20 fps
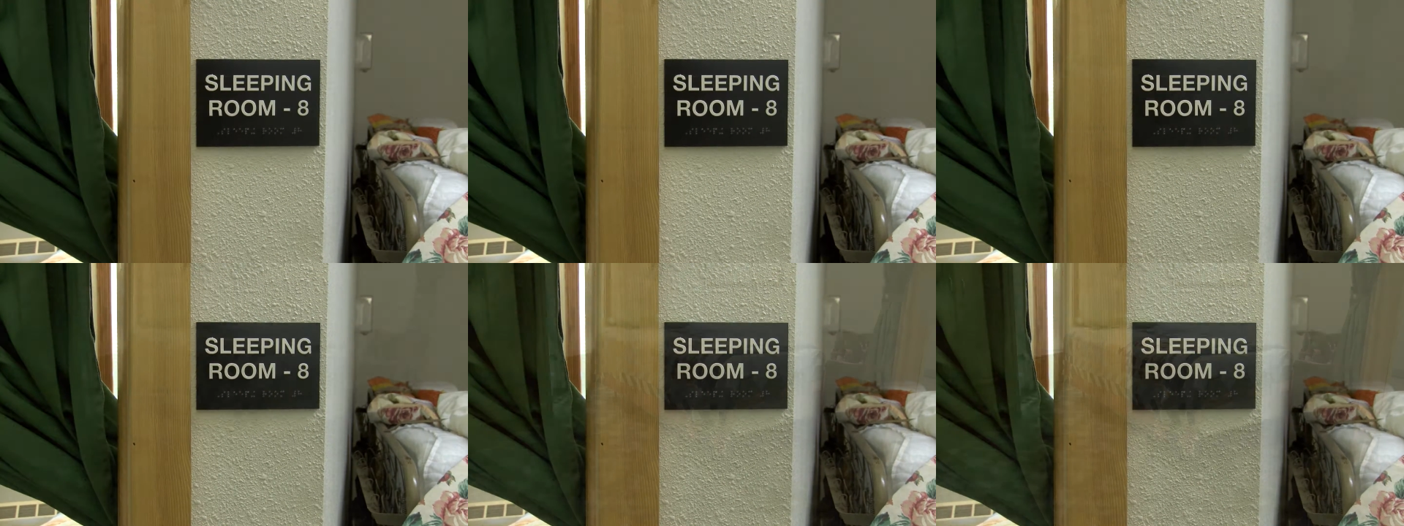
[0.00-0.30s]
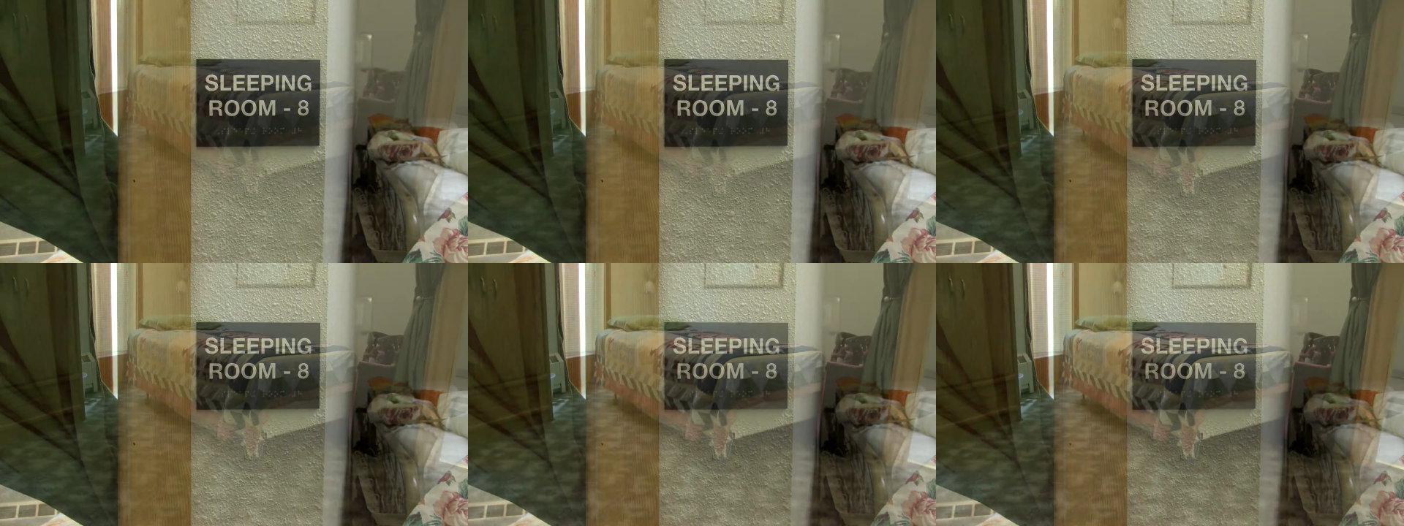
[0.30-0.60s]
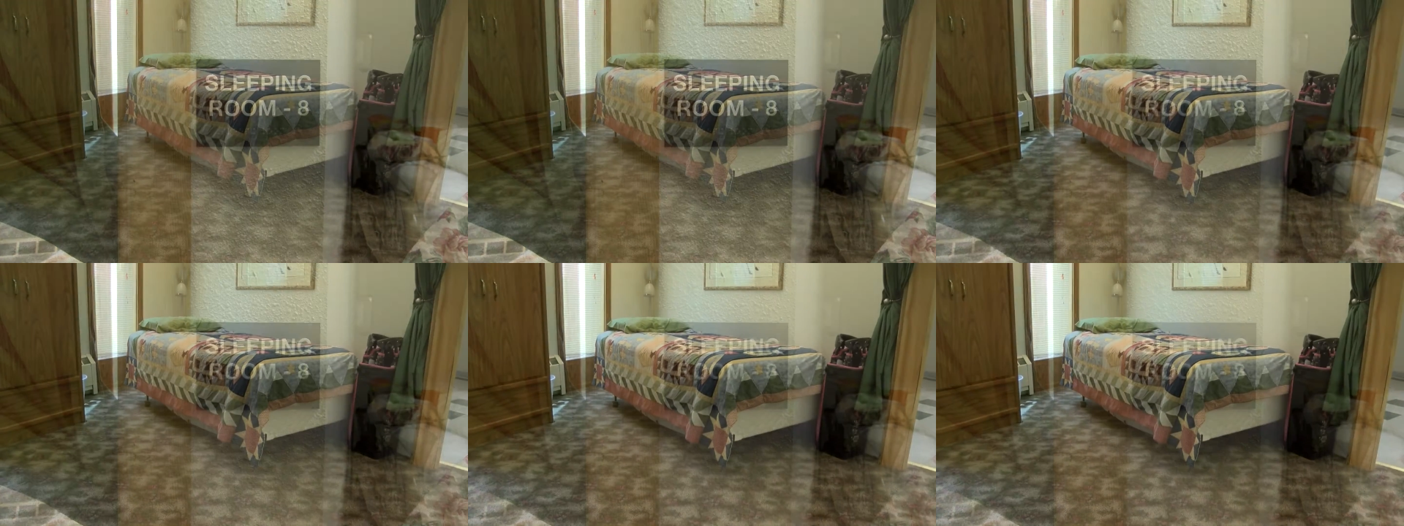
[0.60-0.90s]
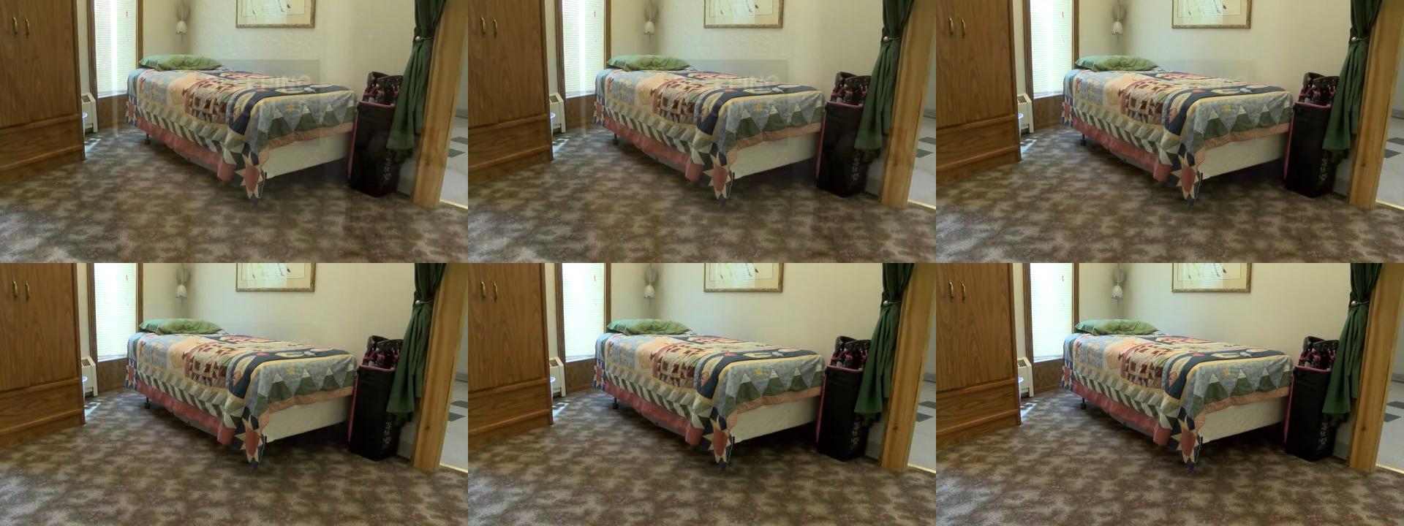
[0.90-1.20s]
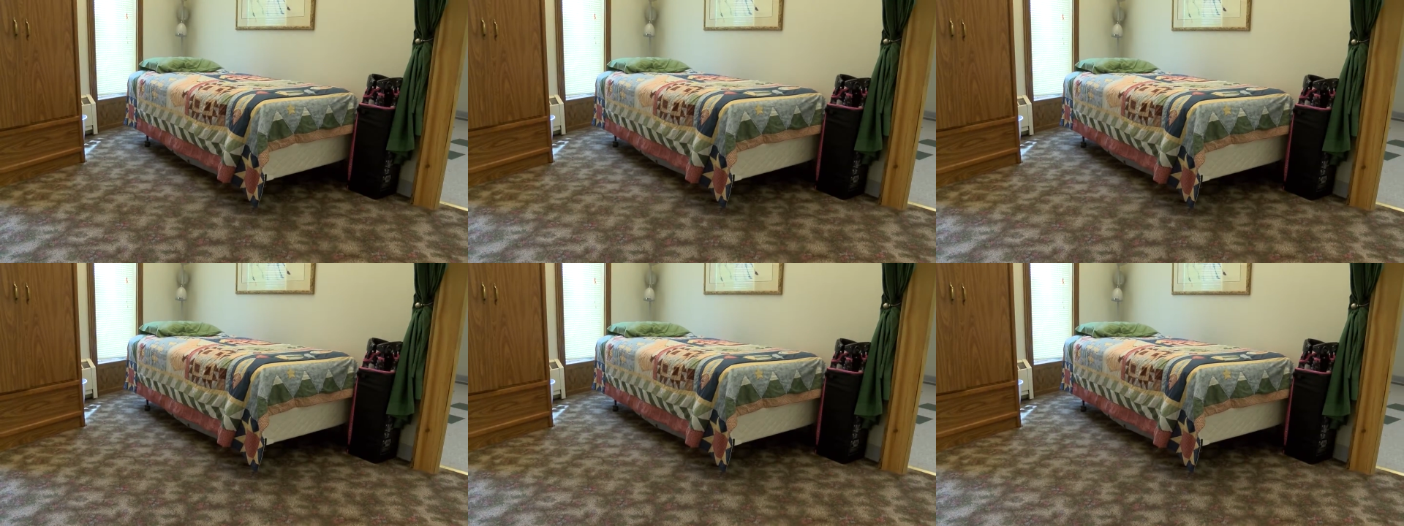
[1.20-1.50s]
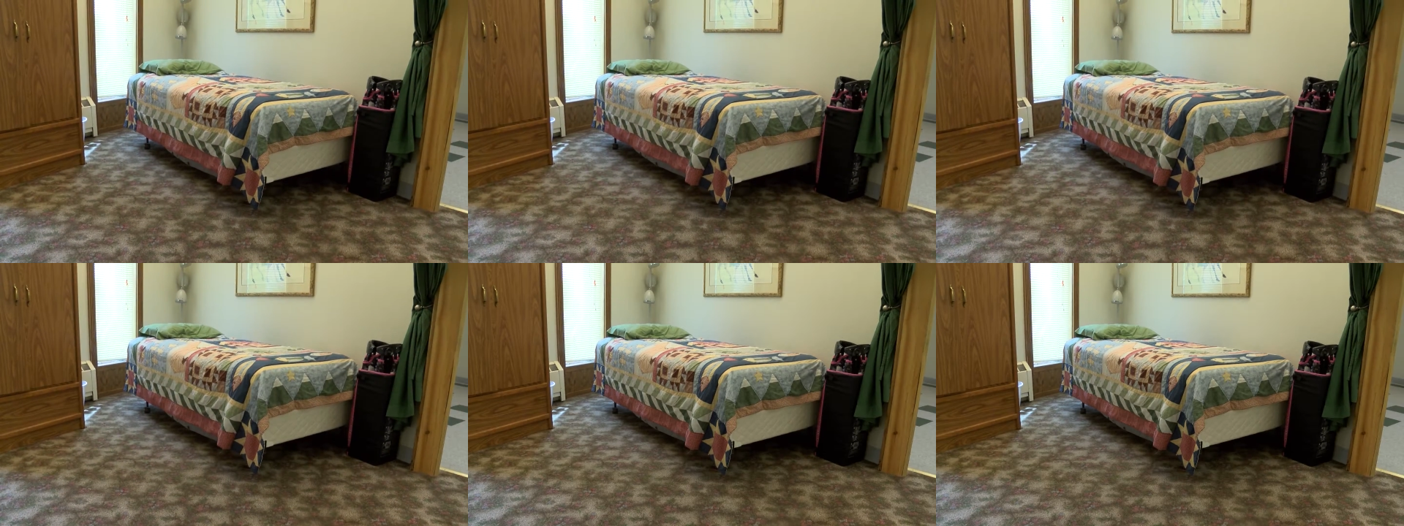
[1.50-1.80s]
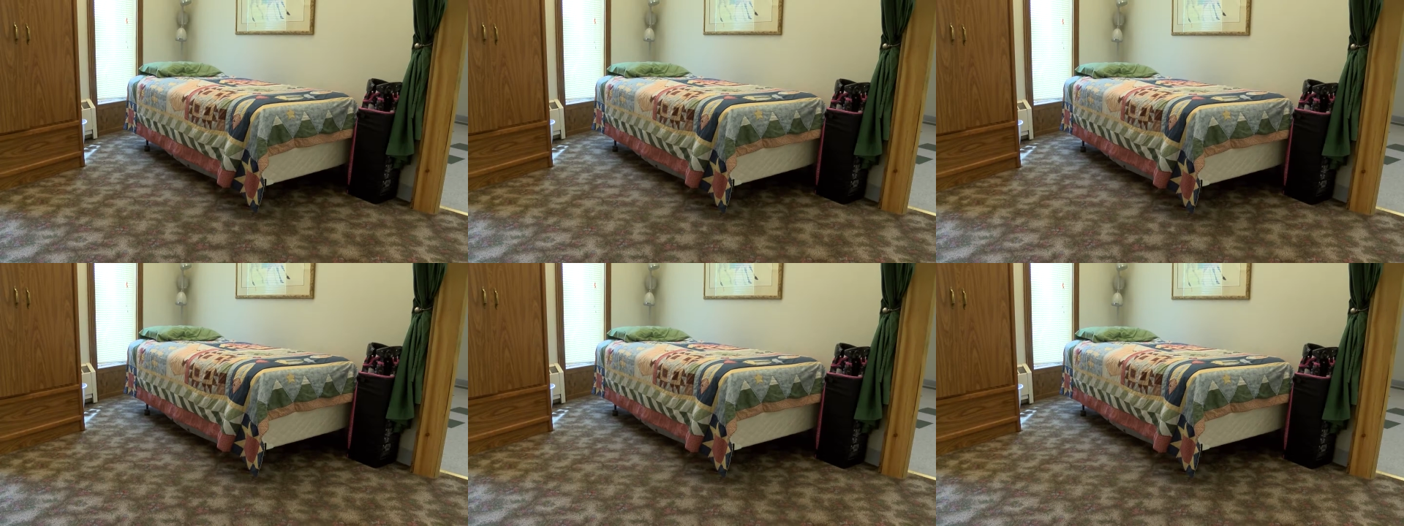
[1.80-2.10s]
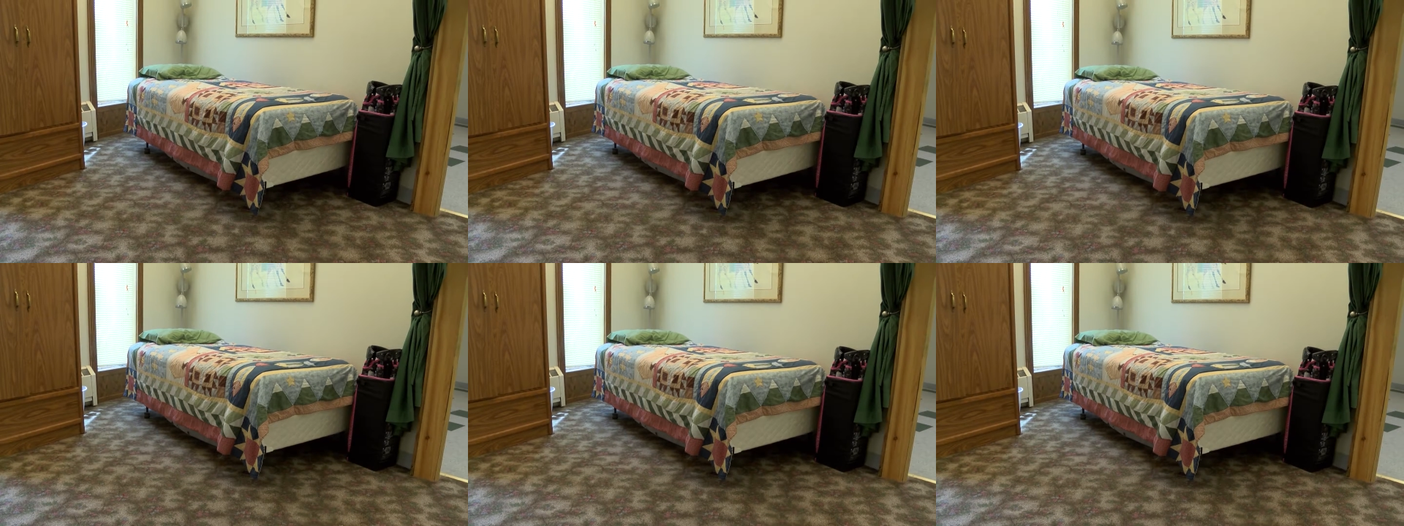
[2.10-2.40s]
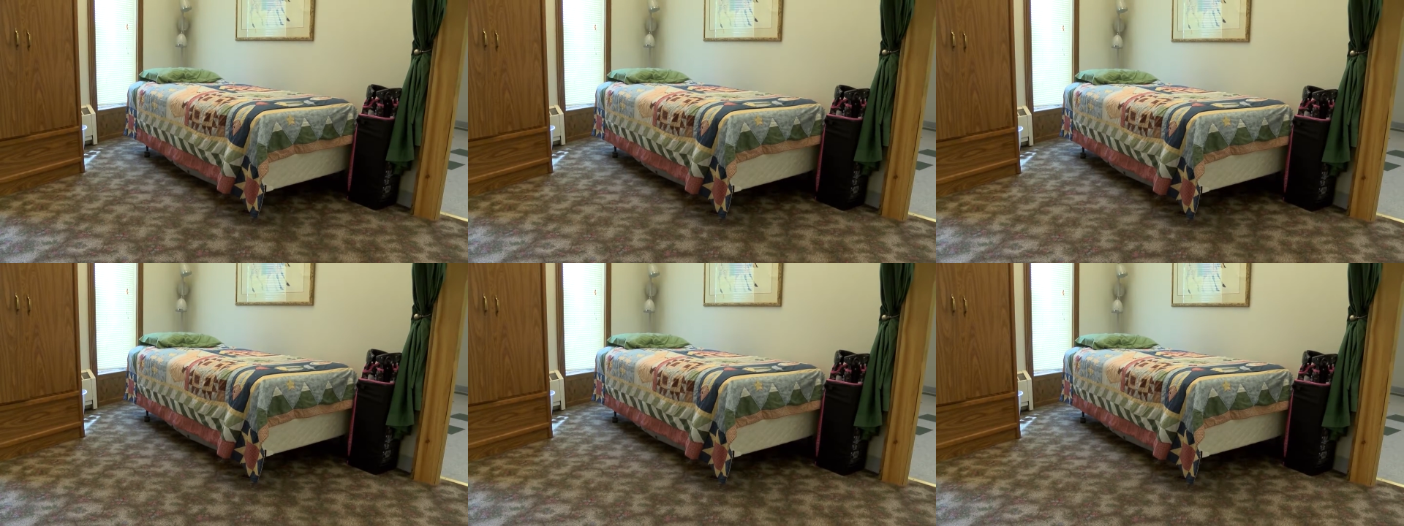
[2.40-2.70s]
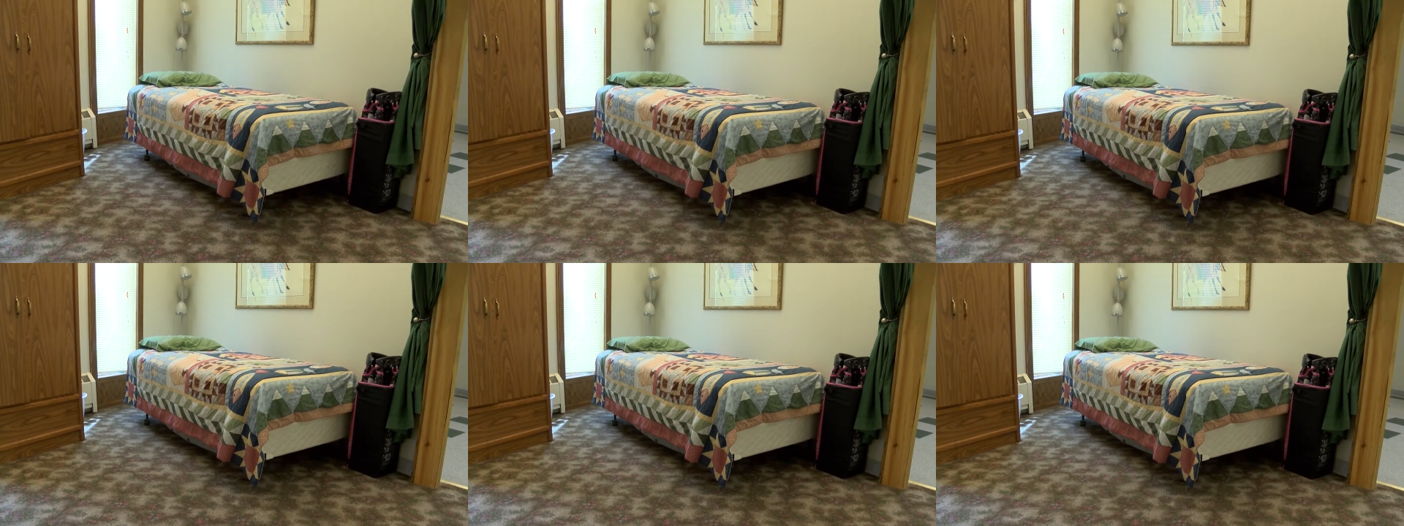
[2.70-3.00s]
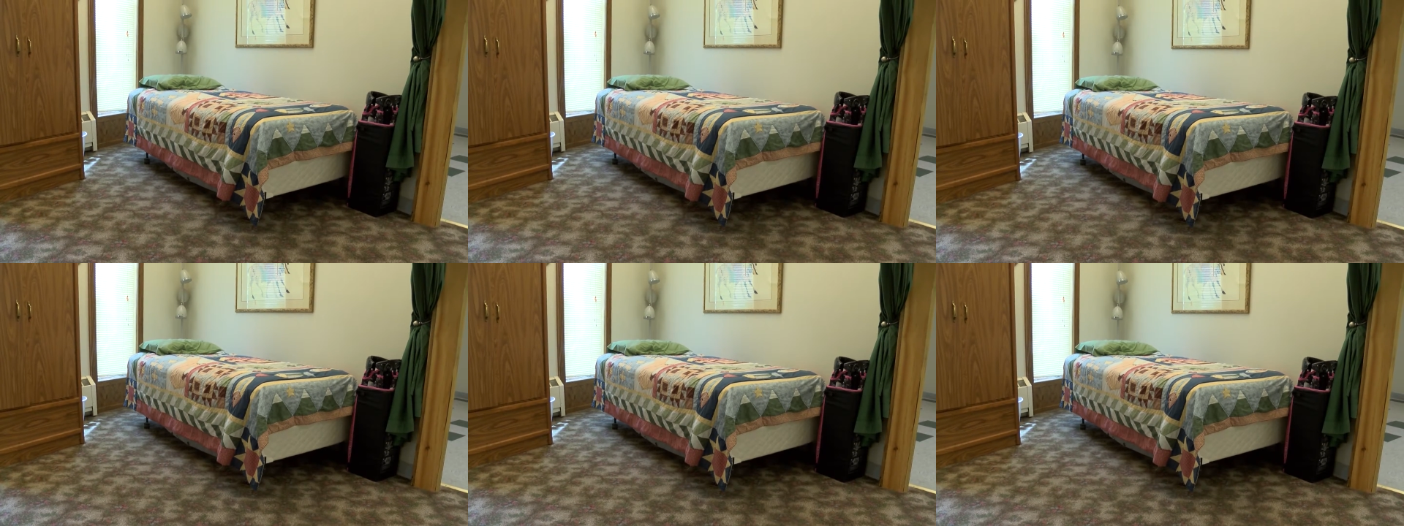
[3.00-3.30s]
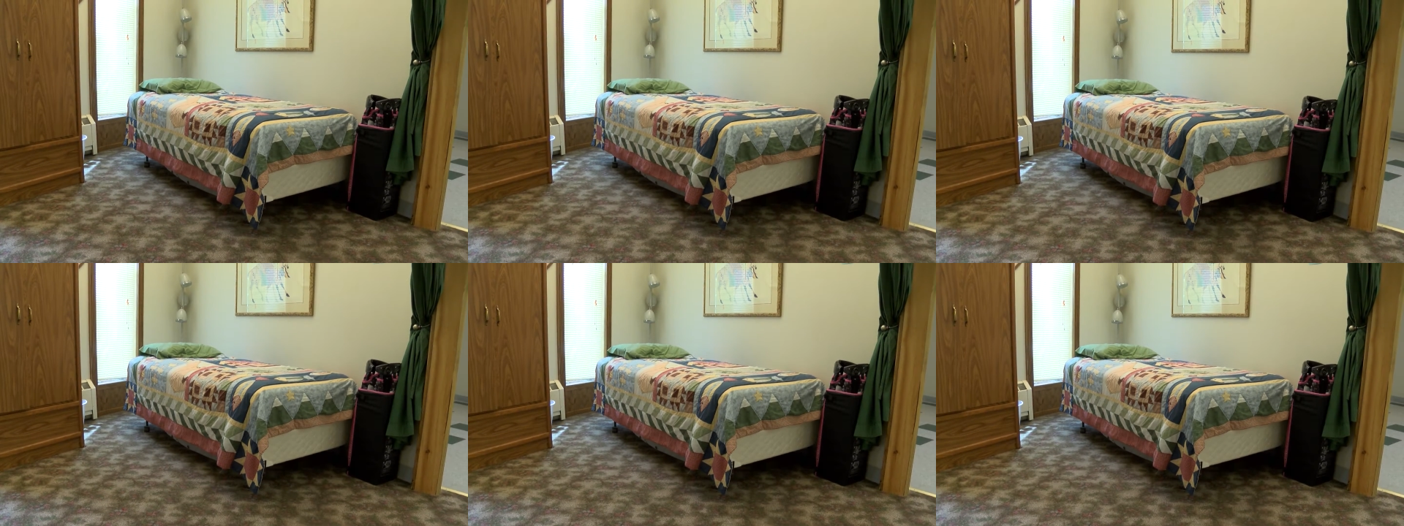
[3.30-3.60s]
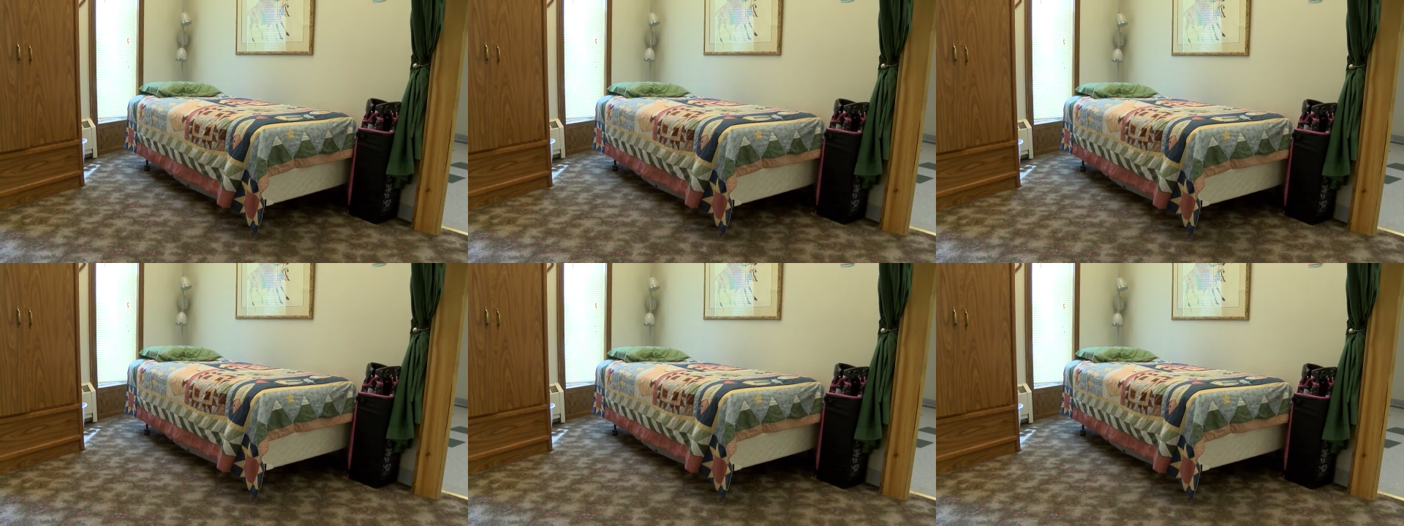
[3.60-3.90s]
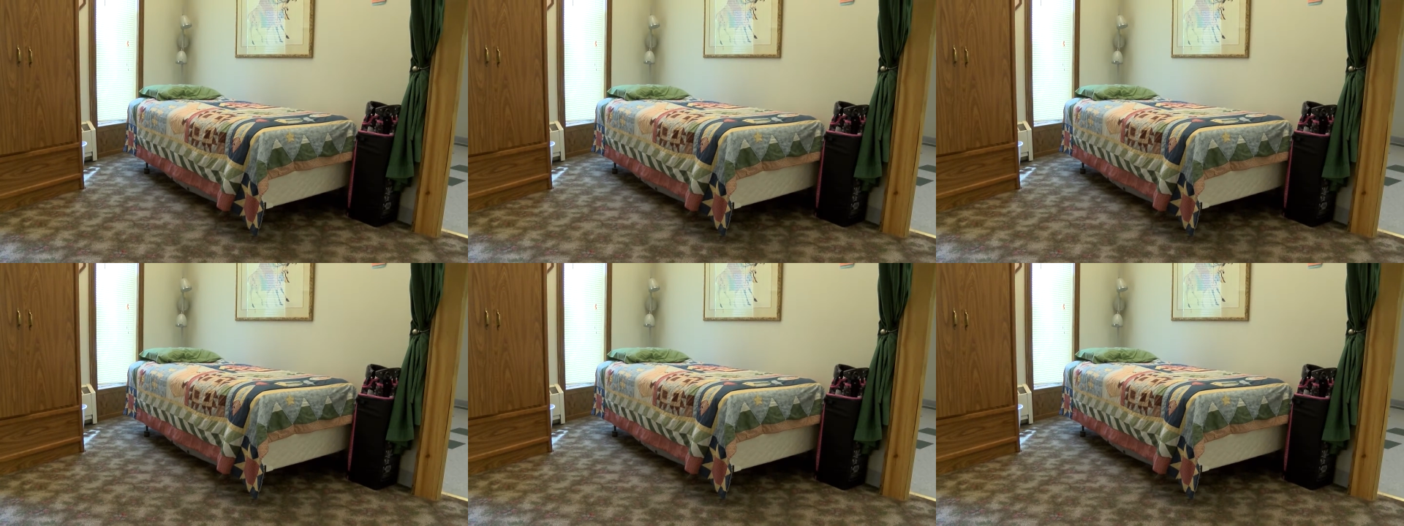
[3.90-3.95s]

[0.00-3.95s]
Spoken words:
No face is visible, so there are no lips to read.